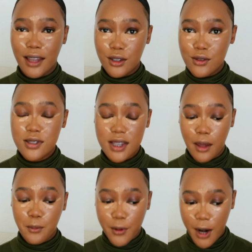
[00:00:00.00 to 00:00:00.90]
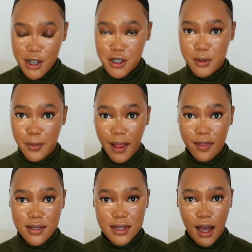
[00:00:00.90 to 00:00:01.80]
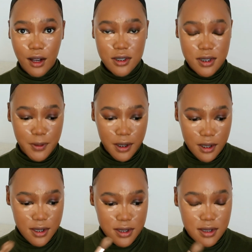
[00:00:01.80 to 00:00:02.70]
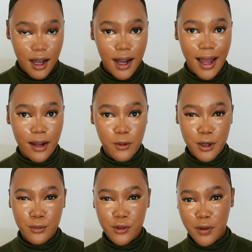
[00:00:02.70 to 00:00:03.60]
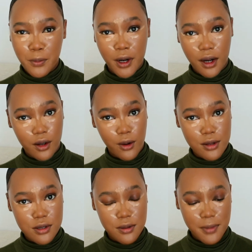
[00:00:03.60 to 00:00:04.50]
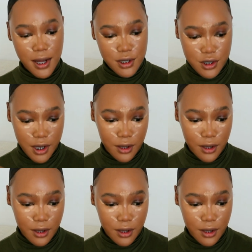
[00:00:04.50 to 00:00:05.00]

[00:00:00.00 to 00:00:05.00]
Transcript: I use a brush to blend this out because I don't want to move the product around too much.